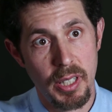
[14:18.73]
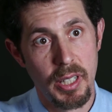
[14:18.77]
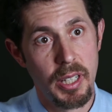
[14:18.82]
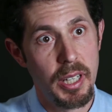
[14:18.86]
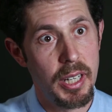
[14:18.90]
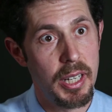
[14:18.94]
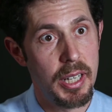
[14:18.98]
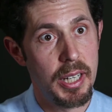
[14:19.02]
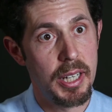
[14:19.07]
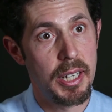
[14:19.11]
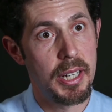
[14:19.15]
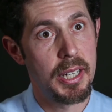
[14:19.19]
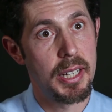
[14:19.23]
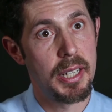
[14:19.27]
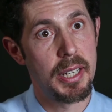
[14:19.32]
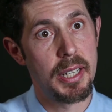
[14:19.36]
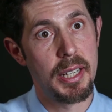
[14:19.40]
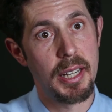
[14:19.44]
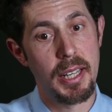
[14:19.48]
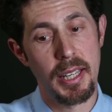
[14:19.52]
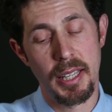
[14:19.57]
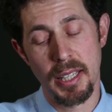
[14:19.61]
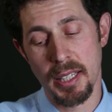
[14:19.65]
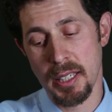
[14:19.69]

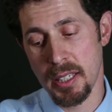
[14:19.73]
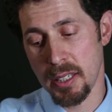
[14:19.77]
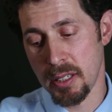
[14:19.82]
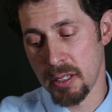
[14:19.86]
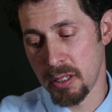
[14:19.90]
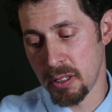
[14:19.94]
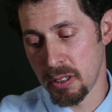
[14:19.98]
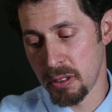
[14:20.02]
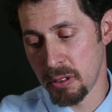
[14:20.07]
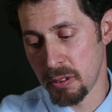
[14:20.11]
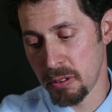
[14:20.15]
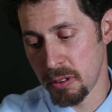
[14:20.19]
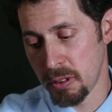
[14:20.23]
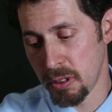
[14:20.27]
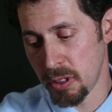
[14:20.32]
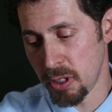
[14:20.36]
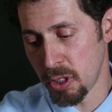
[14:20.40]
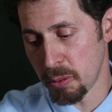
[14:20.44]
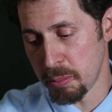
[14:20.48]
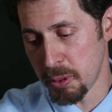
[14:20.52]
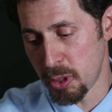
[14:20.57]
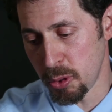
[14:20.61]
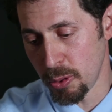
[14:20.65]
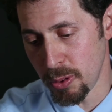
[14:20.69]

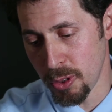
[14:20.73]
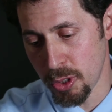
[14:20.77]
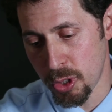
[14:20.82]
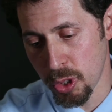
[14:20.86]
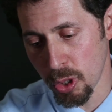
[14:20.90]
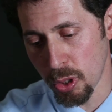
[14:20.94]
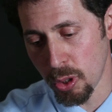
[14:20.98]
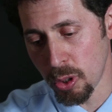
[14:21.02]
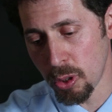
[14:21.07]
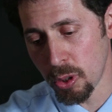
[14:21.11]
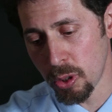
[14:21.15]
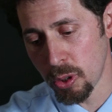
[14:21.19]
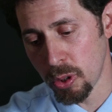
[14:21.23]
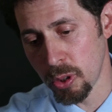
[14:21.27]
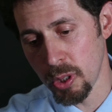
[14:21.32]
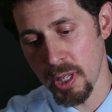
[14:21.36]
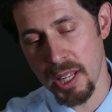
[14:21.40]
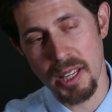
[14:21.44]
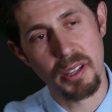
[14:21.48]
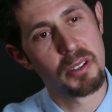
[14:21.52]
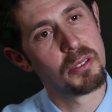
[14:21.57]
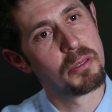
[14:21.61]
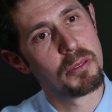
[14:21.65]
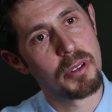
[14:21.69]
And between Joel
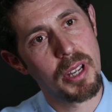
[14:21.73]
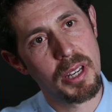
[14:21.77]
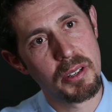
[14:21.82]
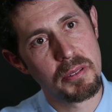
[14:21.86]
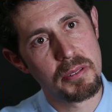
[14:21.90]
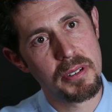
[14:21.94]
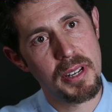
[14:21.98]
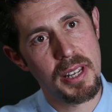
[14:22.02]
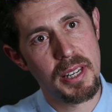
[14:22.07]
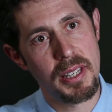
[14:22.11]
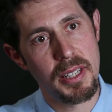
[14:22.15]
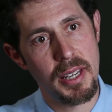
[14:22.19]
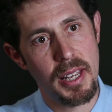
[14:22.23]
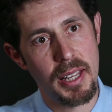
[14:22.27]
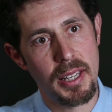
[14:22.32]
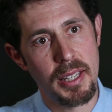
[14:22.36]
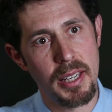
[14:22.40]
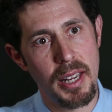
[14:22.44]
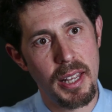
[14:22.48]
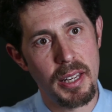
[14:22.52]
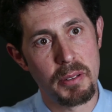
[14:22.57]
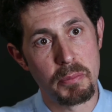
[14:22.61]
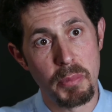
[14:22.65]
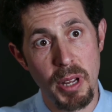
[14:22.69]

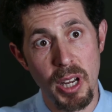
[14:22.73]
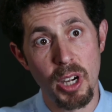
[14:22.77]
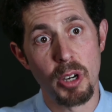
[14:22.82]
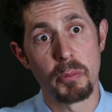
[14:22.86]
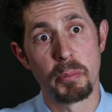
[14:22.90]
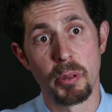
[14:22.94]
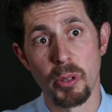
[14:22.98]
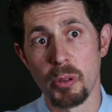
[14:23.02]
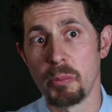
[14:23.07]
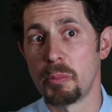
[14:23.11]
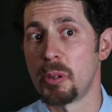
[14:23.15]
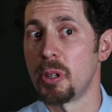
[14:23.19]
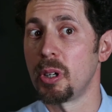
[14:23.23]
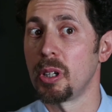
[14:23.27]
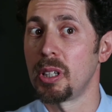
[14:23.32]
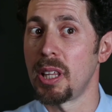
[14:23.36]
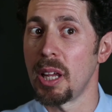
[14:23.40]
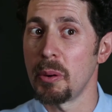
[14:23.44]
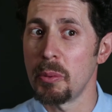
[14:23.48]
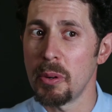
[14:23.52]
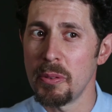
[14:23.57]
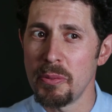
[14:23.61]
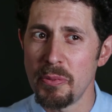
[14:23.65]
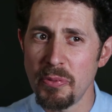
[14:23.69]
and Mayor Bloomberg,
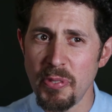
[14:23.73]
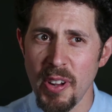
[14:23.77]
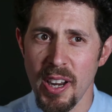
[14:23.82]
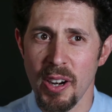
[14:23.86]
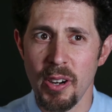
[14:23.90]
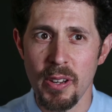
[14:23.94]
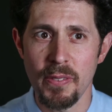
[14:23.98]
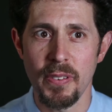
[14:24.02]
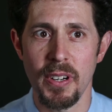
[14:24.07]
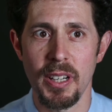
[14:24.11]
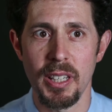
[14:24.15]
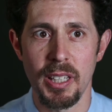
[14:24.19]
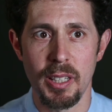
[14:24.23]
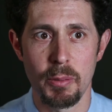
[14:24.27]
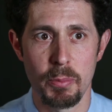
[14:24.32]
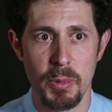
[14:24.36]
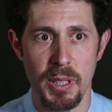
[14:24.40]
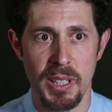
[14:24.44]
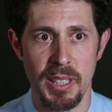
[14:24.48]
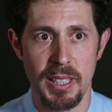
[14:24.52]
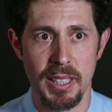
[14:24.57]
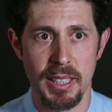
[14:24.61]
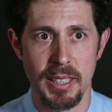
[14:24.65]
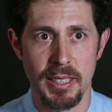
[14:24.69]
they were very, very
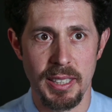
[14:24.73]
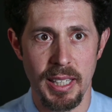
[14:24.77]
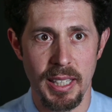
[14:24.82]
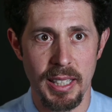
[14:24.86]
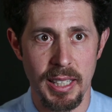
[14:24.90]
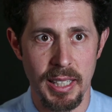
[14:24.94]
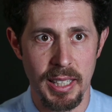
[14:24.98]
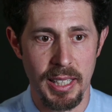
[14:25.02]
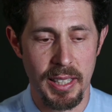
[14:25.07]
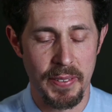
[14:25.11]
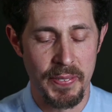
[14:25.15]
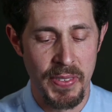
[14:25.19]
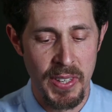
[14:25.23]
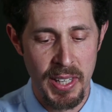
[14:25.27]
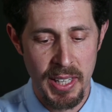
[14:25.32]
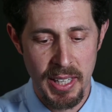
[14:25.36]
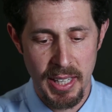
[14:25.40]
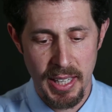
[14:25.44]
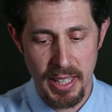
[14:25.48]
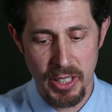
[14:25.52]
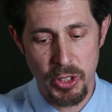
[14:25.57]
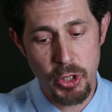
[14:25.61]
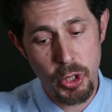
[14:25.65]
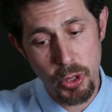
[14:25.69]
committed to this idea.
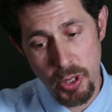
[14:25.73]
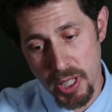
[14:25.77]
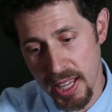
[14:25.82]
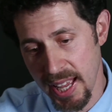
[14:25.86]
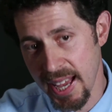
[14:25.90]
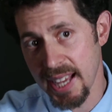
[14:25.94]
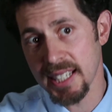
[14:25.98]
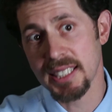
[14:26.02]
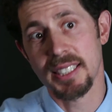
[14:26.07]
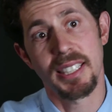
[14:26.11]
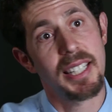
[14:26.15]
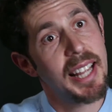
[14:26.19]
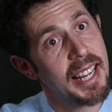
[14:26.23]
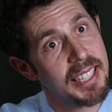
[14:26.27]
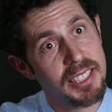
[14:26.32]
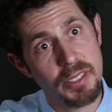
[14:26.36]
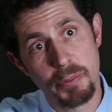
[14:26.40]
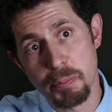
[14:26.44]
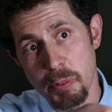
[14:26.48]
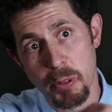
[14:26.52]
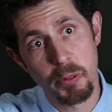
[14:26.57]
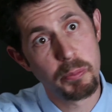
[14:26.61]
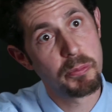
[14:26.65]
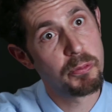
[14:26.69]
And so they asked
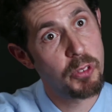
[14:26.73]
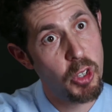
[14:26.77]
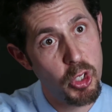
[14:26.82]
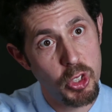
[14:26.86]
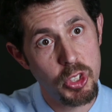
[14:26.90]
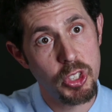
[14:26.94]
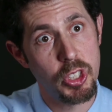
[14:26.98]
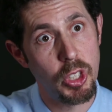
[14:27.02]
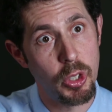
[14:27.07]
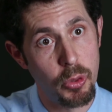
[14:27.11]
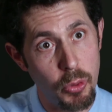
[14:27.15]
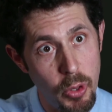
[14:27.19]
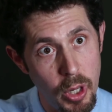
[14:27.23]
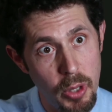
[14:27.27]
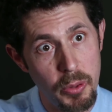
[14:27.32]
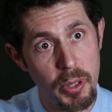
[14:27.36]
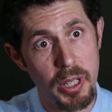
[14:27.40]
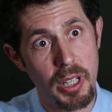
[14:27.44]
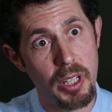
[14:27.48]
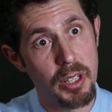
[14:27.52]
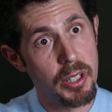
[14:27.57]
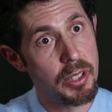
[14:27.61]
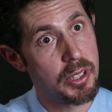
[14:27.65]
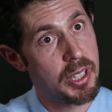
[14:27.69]
lots of folks to grow
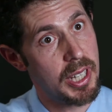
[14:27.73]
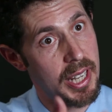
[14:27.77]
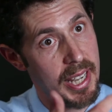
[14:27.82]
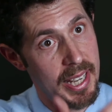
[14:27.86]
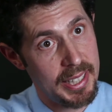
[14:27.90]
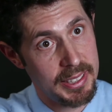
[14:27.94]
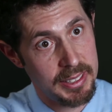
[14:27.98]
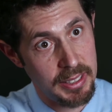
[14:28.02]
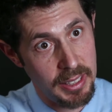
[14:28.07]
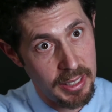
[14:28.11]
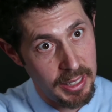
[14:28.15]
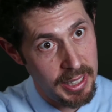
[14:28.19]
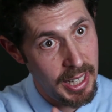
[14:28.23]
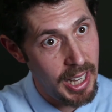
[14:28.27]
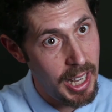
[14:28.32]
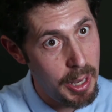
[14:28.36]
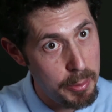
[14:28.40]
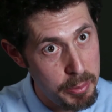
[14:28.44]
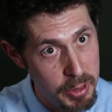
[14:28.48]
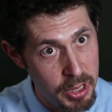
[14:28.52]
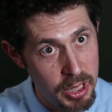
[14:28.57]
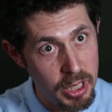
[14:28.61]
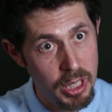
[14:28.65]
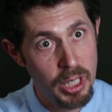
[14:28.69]
here. They asked
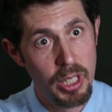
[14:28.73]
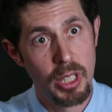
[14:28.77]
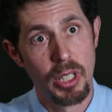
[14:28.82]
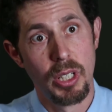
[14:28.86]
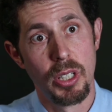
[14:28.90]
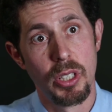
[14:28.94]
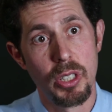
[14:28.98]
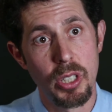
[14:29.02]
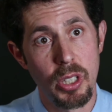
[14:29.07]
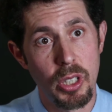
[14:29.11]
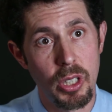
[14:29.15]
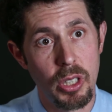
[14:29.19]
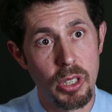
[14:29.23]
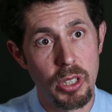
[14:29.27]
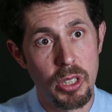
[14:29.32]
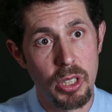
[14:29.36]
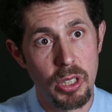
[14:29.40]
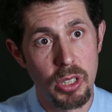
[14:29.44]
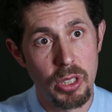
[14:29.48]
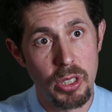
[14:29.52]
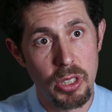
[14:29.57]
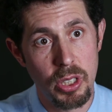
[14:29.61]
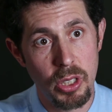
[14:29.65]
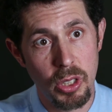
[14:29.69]
Uncommon
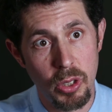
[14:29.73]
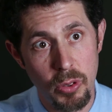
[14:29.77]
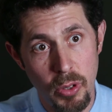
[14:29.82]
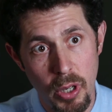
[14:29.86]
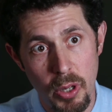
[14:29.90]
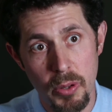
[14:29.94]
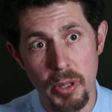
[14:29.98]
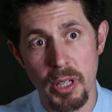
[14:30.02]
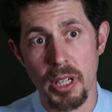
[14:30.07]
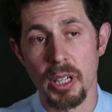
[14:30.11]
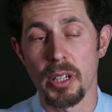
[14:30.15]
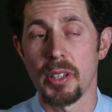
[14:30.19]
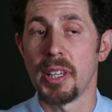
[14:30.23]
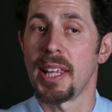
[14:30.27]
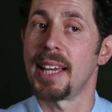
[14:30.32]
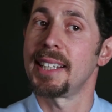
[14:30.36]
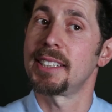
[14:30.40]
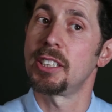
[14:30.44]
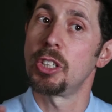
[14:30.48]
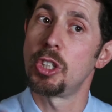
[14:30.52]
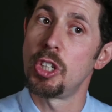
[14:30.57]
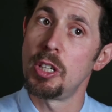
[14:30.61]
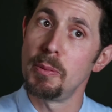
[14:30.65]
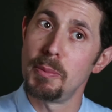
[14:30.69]
to grow here, and they
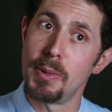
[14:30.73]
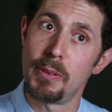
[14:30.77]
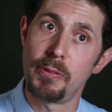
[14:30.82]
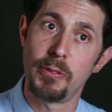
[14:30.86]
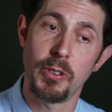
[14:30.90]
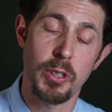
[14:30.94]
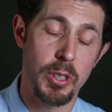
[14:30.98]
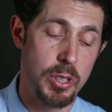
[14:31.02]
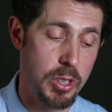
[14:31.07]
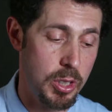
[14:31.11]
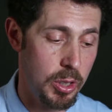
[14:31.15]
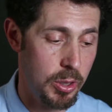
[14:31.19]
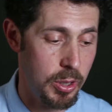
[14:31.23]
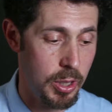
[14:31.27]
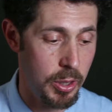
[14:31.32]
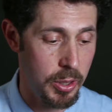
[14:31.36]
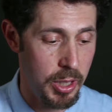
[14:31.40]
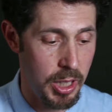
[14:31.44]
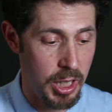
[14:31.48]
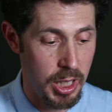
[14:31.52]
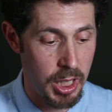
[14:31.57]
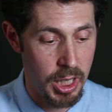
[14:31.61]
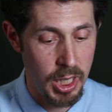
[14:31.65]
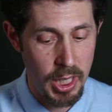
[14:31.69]
asked Achievement First to grow
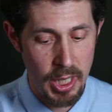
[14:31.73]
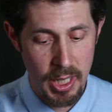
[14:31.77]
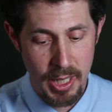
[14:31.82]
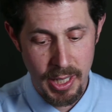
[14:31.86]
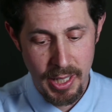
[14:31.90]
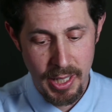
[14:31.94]
here.